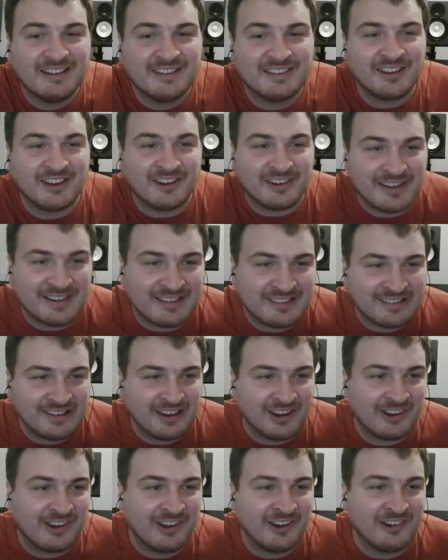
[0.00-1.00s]
So this
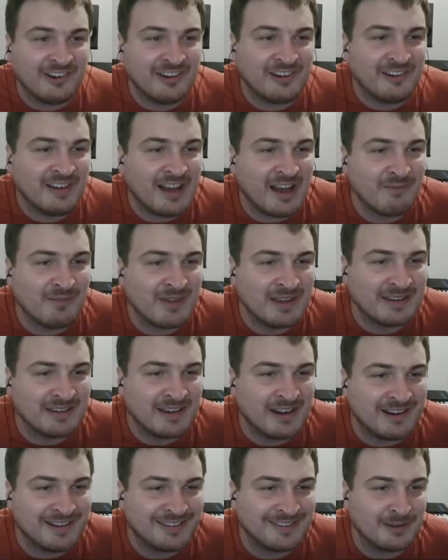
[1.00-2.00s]
logo, I
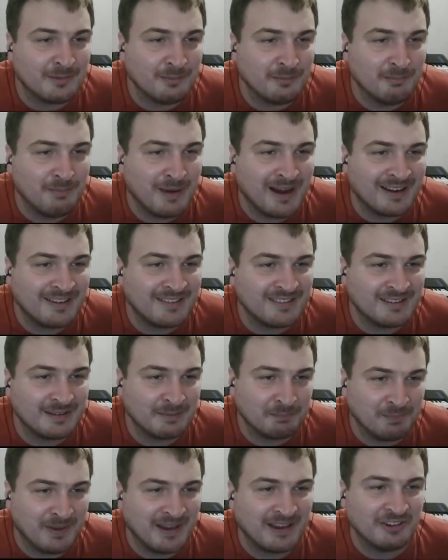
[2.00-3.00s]
mean, there is some bugs
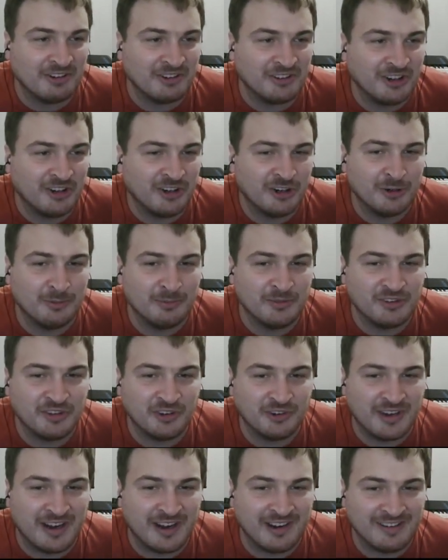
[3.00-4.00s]
in Pango terms,
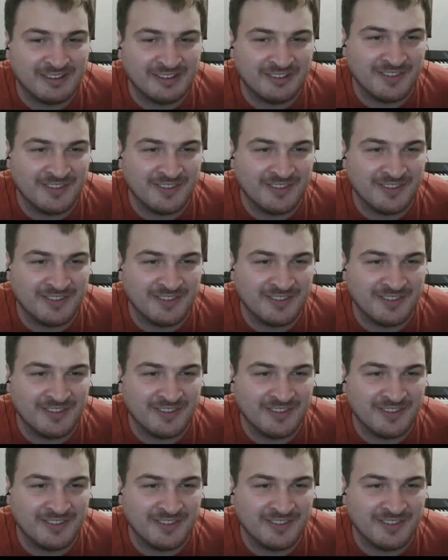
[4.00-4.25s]
so there